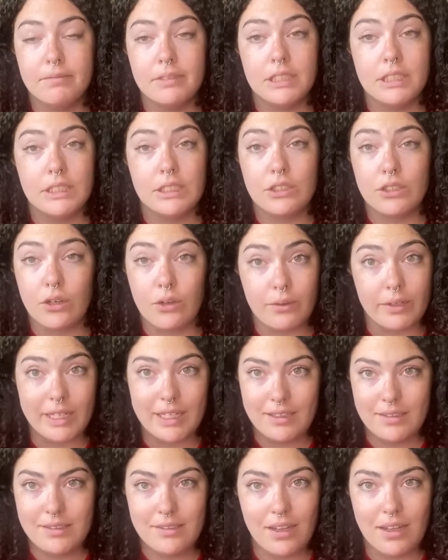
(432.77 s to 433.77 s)

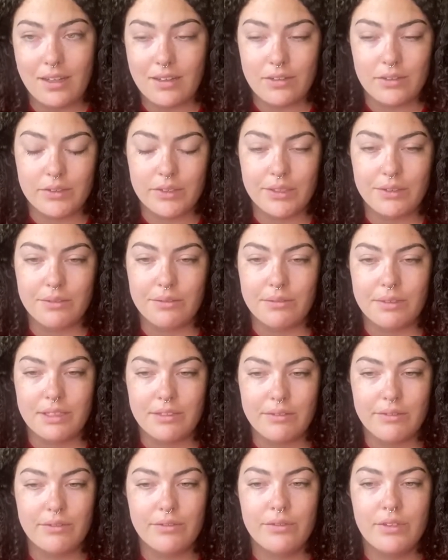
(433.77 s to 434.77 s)
sorry. I don't know
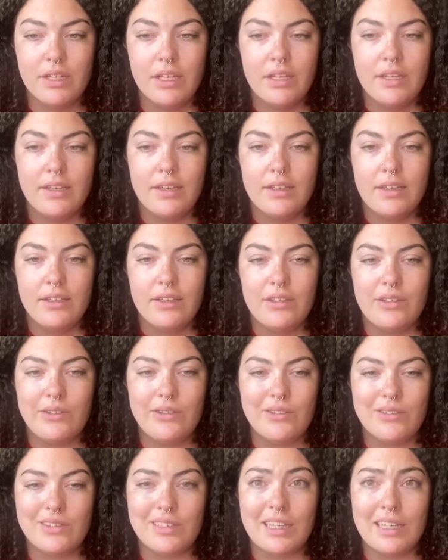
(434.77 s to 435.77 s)
if you
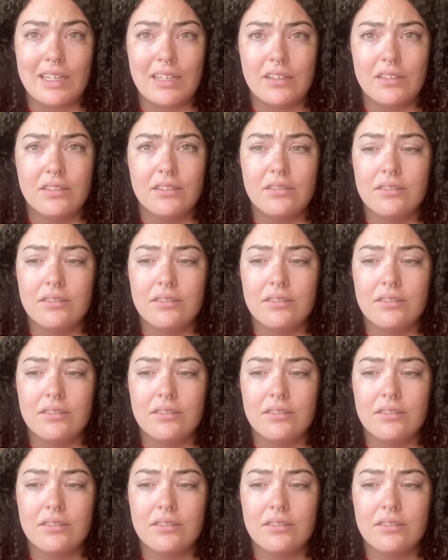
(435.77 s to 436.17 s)
don't like